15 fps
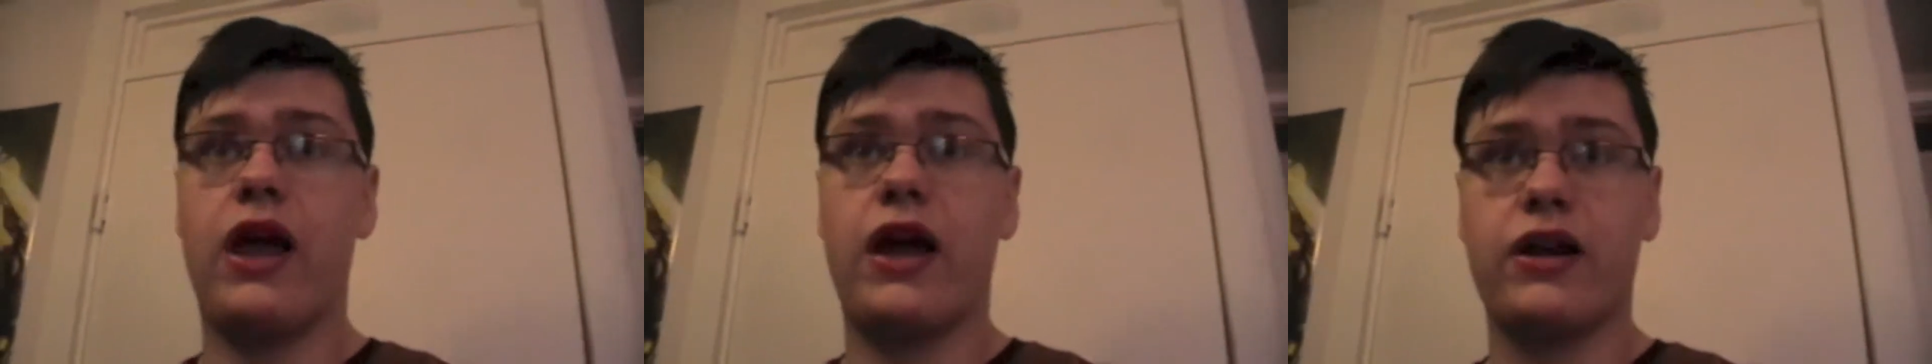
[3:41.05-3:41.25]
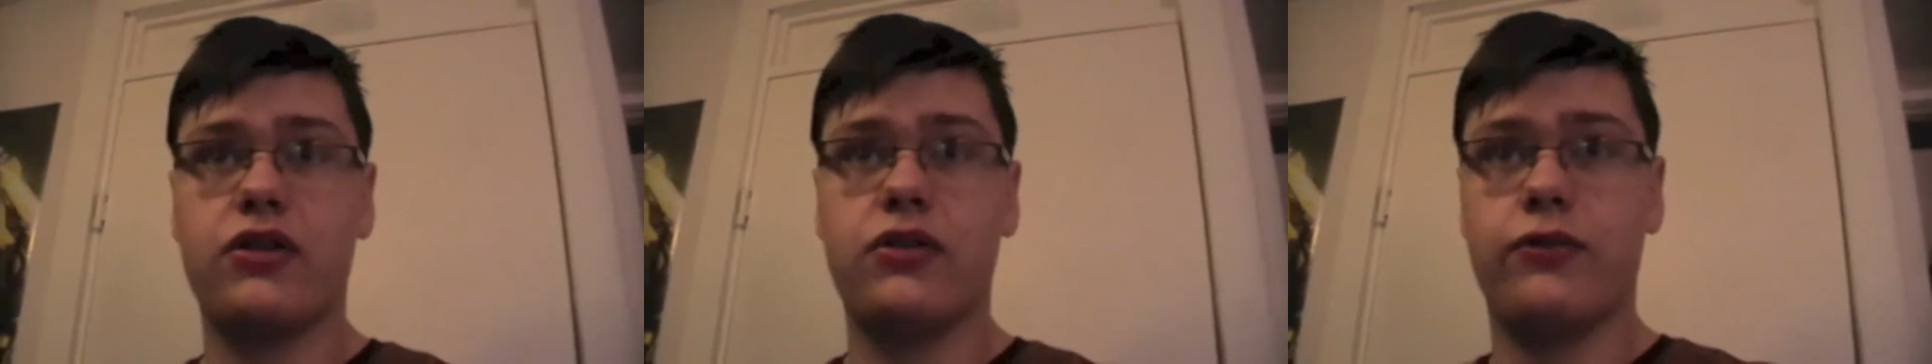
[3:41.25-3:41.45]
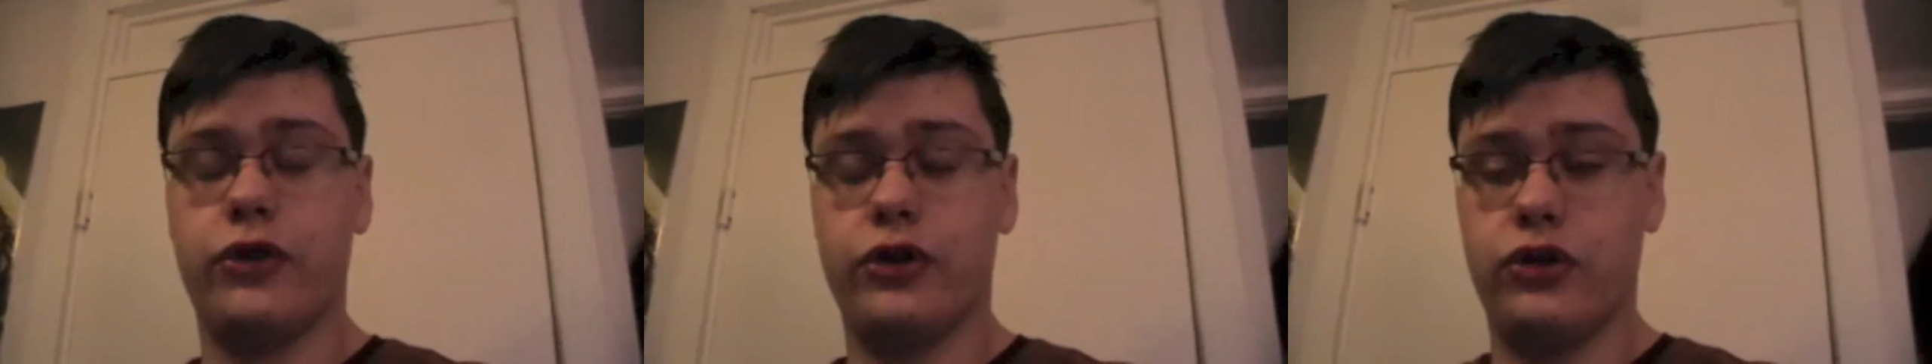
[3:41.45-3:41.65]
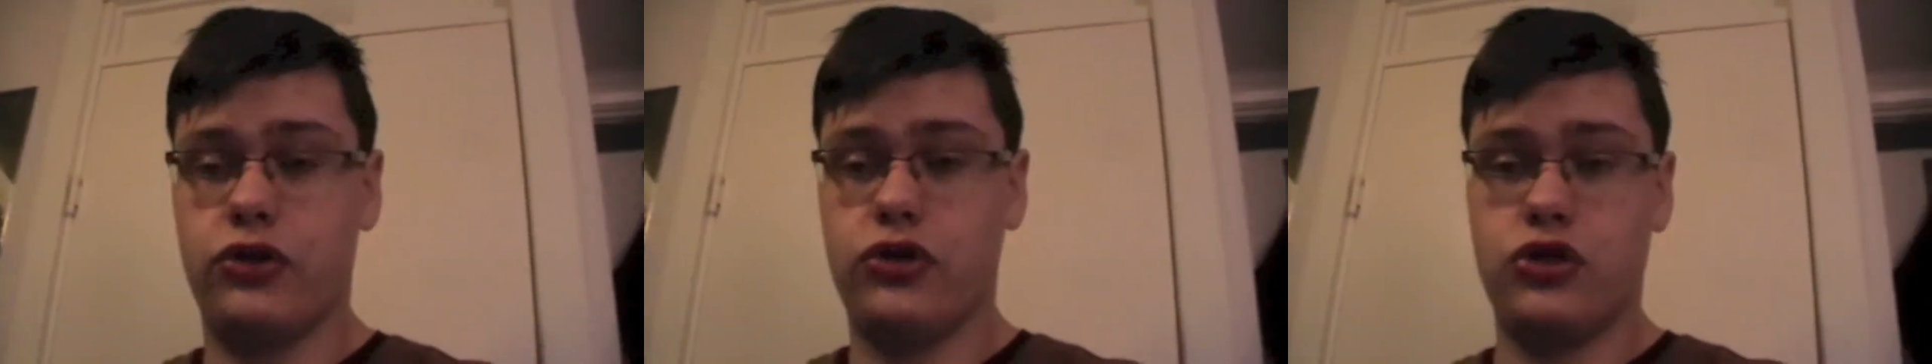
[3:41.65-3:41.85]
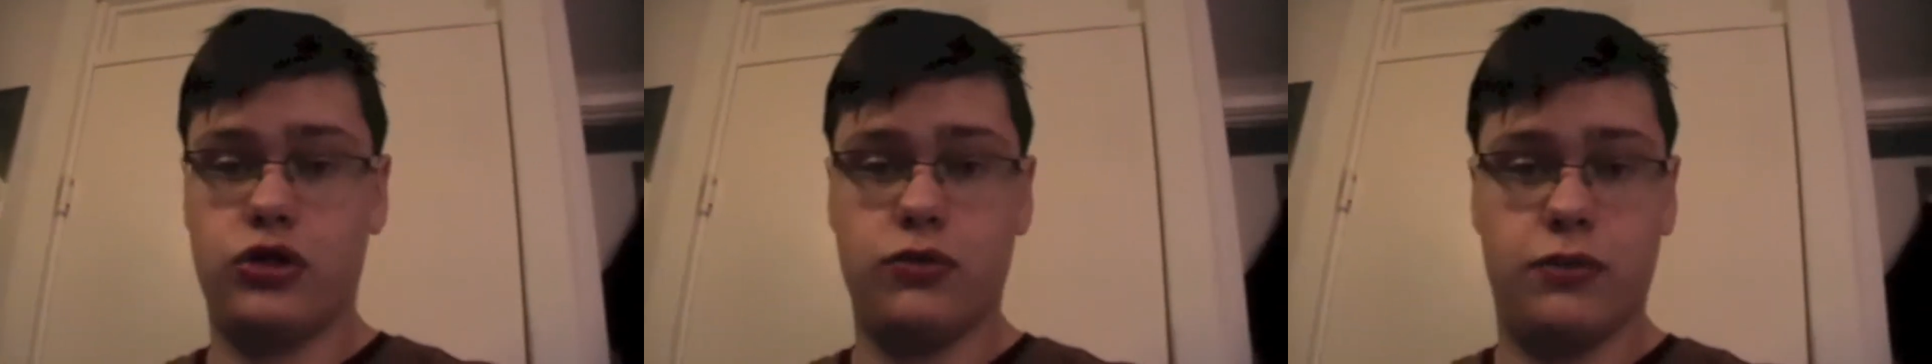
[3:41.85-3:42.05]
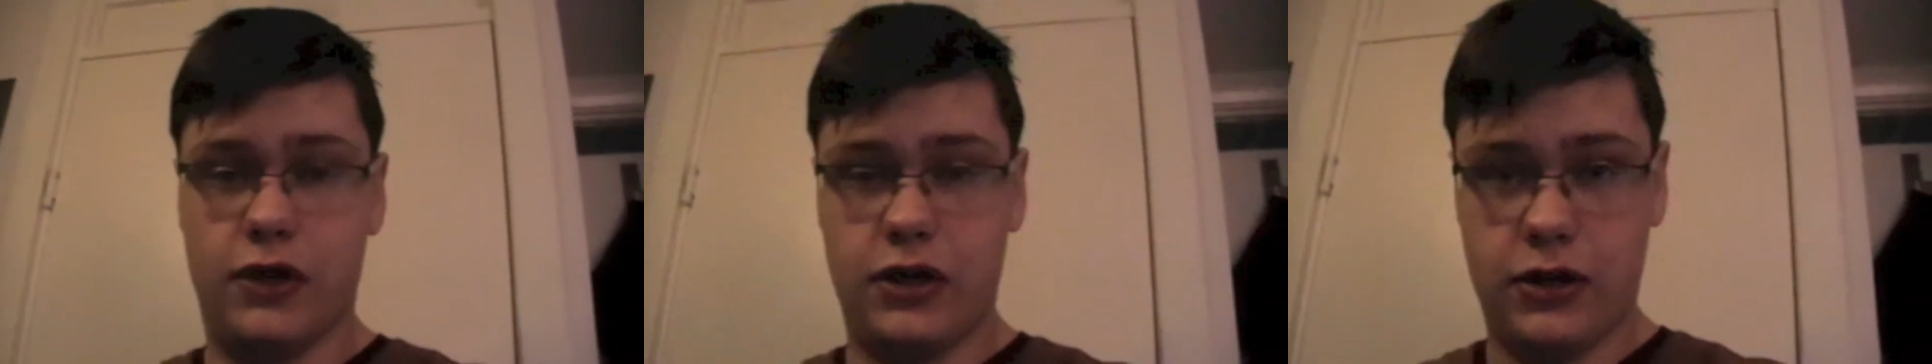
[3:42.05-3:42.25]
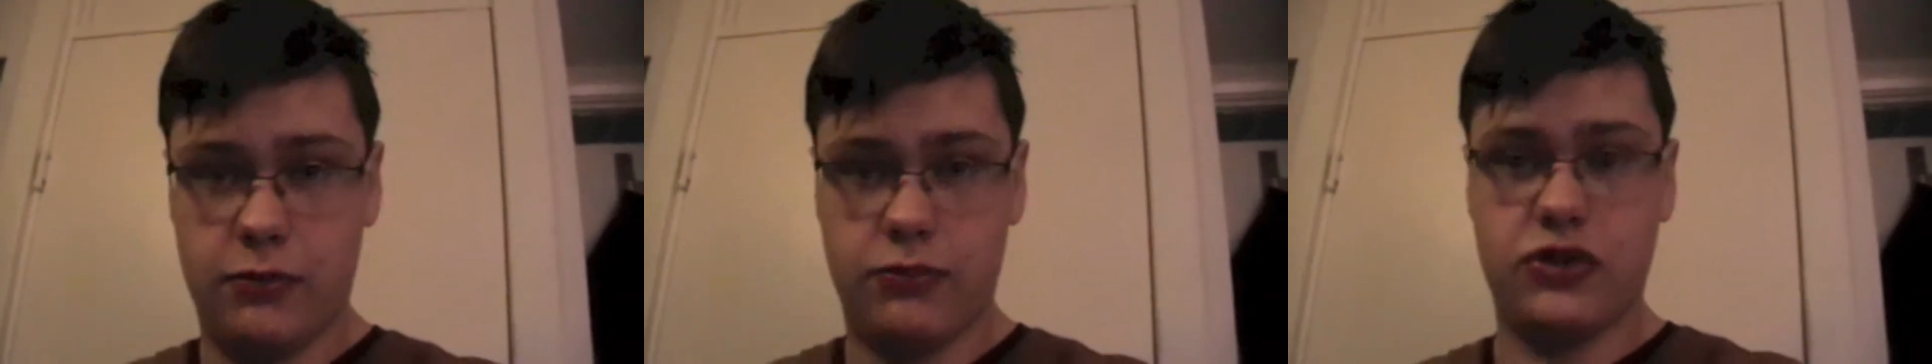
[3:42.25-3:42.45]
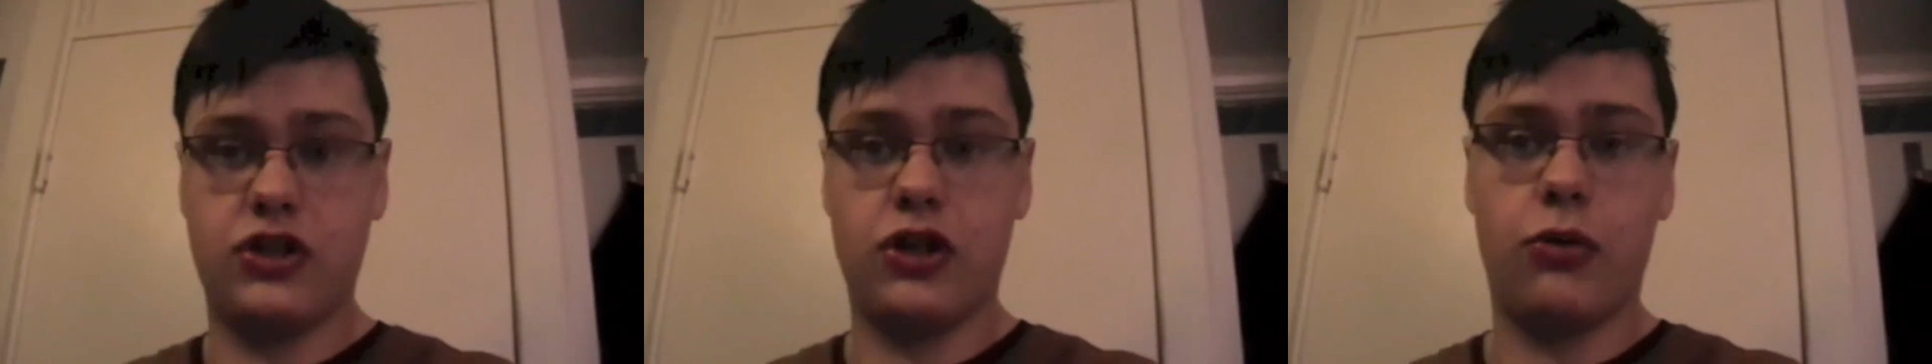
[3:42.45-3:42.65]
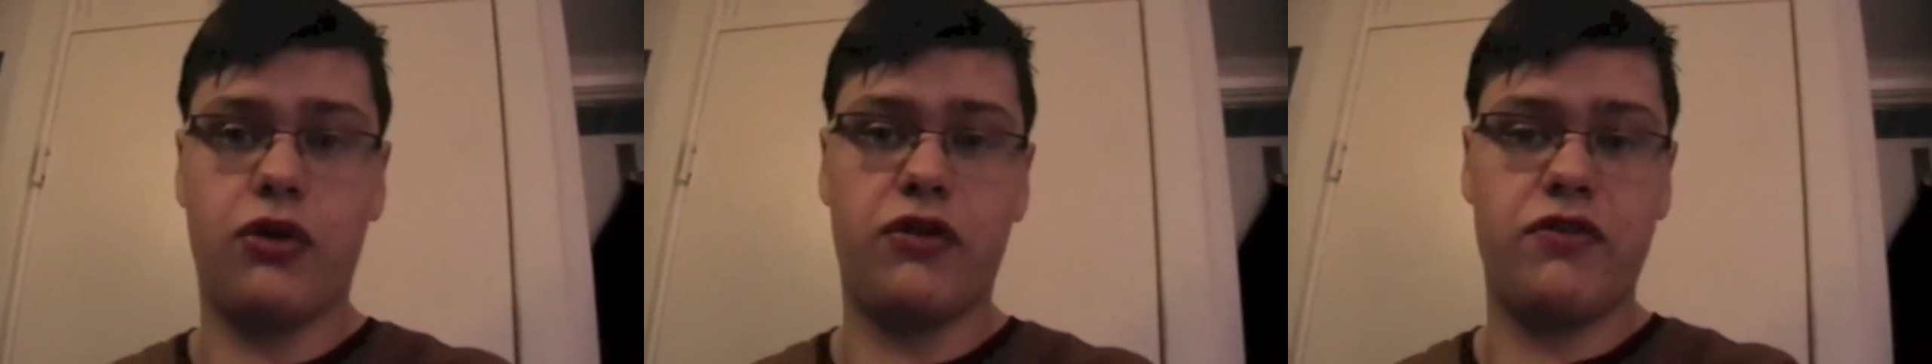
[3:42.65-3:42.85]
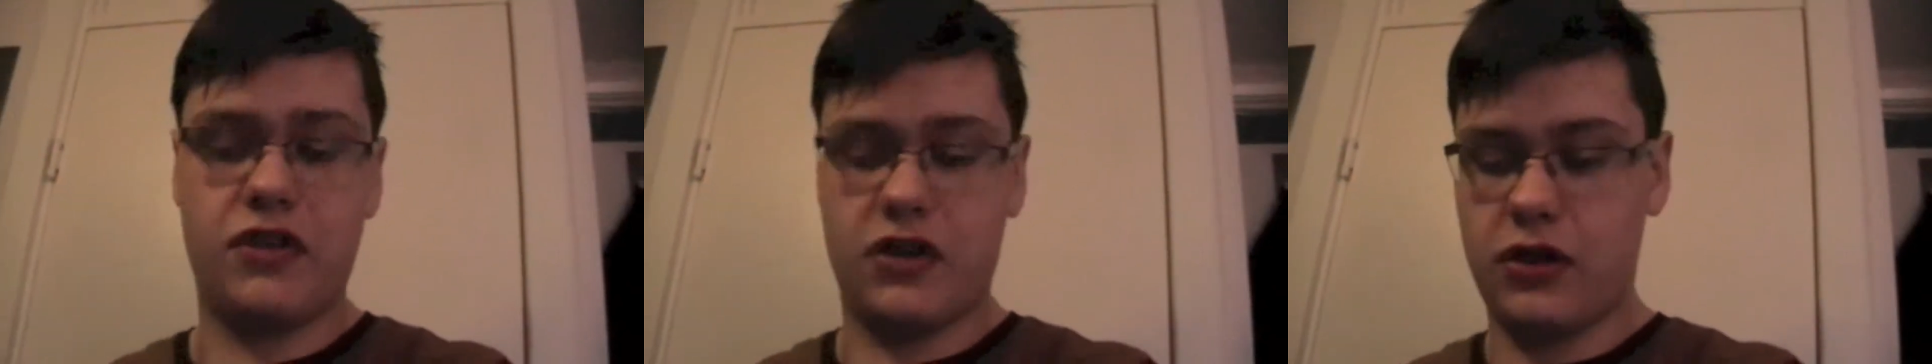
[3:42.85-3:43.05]
active on YouTube and I'm still
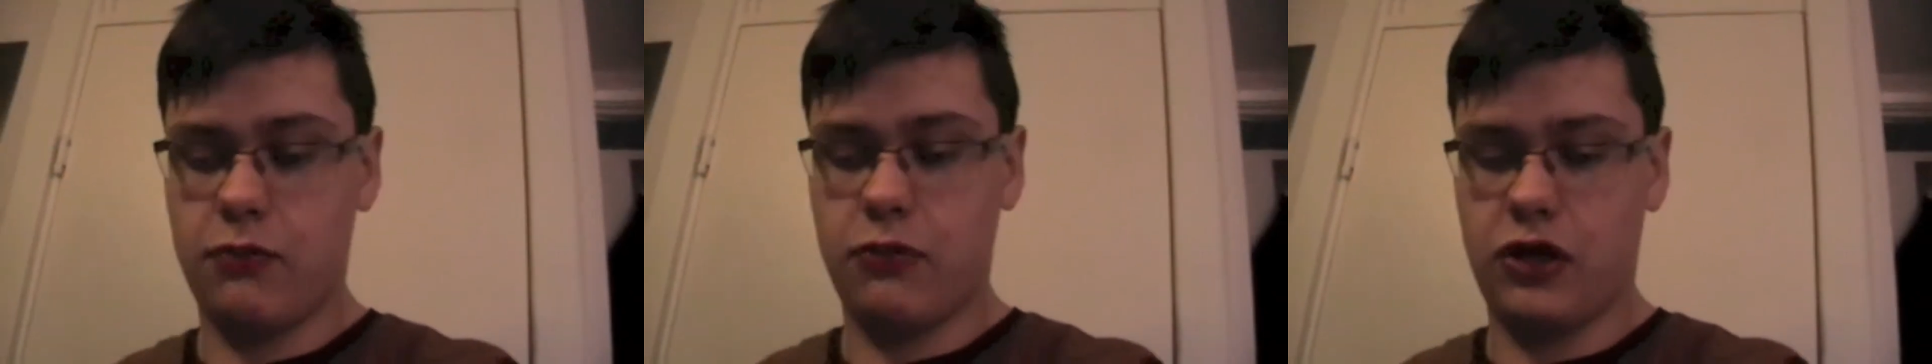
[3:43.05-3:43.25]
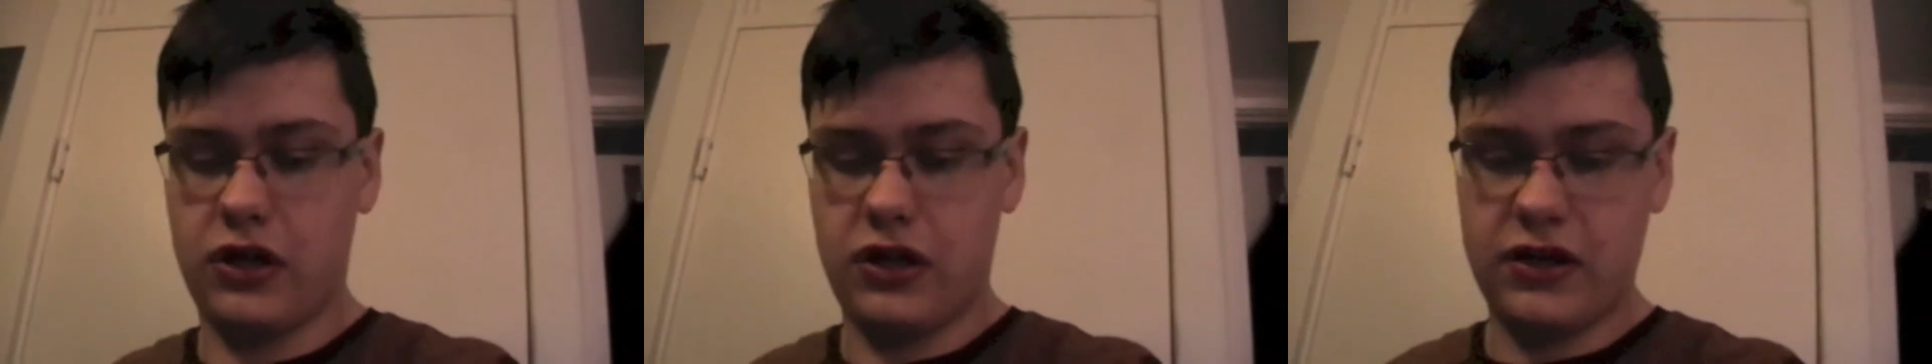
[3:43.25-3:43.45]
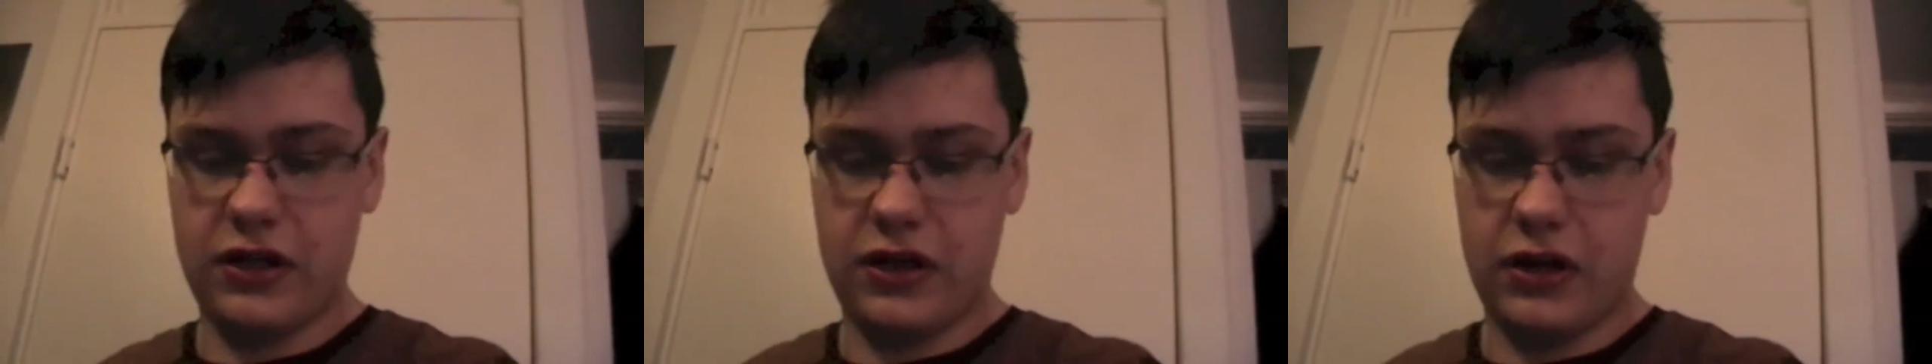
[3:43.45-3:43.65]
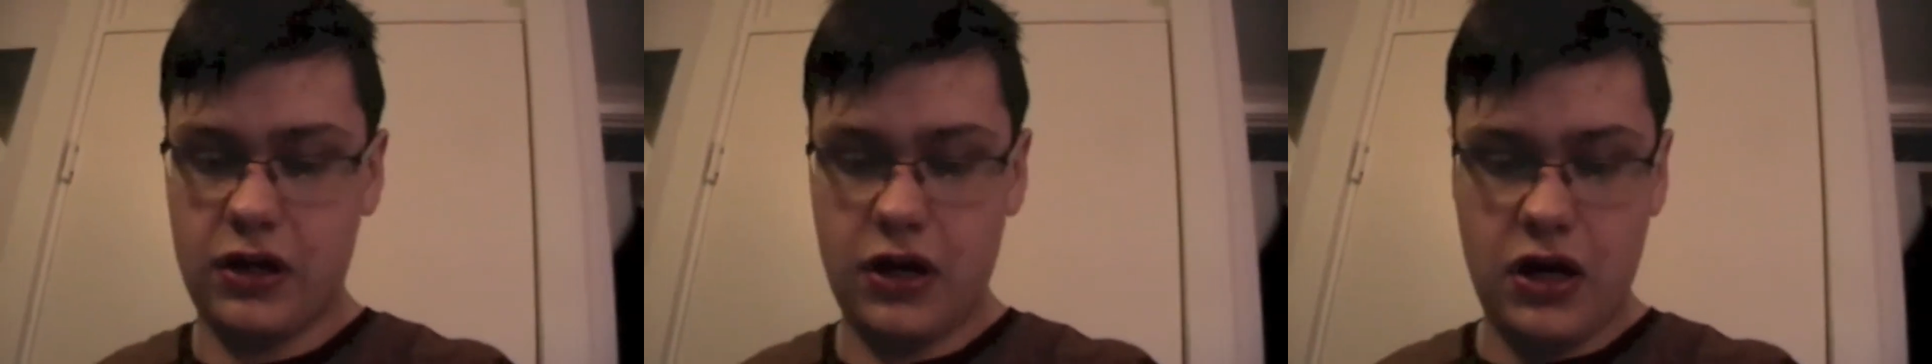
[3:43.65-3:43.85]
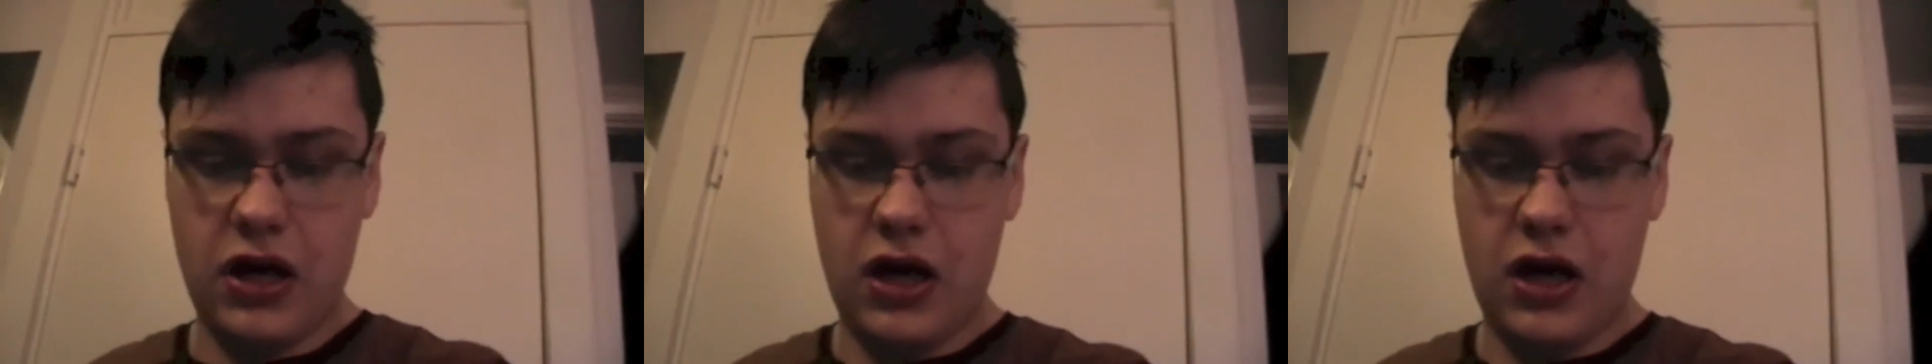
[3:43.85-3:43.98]
with the community.